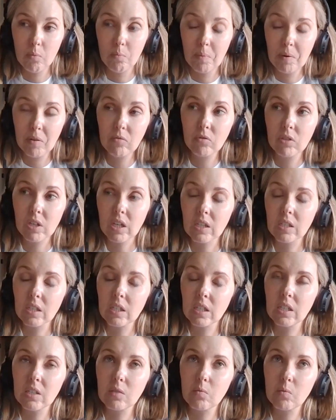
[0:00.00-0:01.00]
buildings at
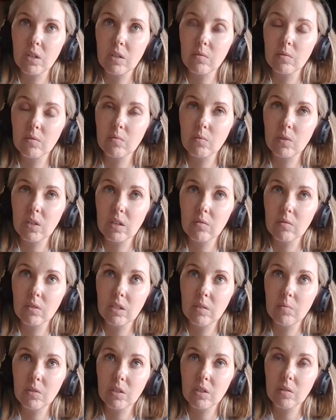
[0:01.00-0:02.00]
least, we don't
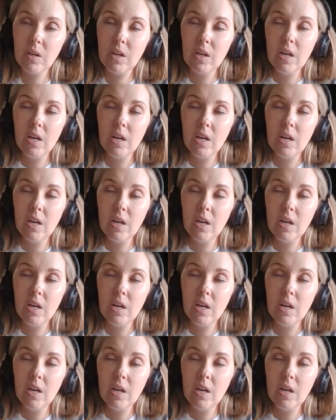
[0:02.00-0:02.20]
seem to.